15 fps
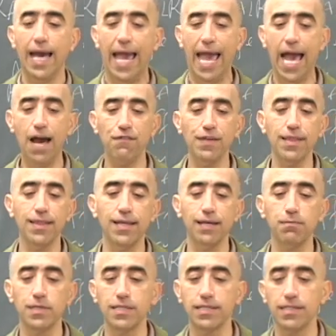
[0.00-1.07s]
have in
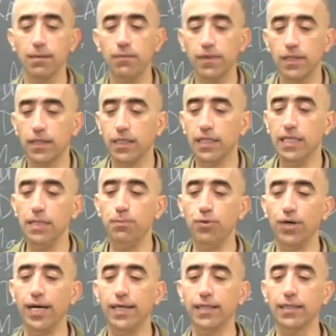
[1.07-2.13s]
them something
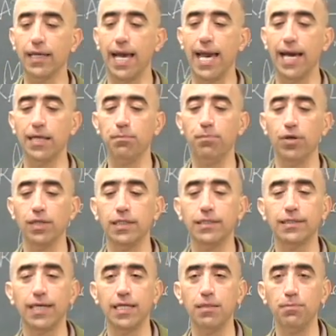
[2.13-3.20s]
liberating and
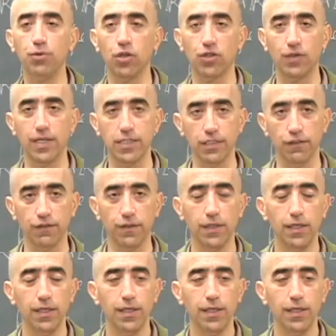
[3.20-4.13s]
politically progressive.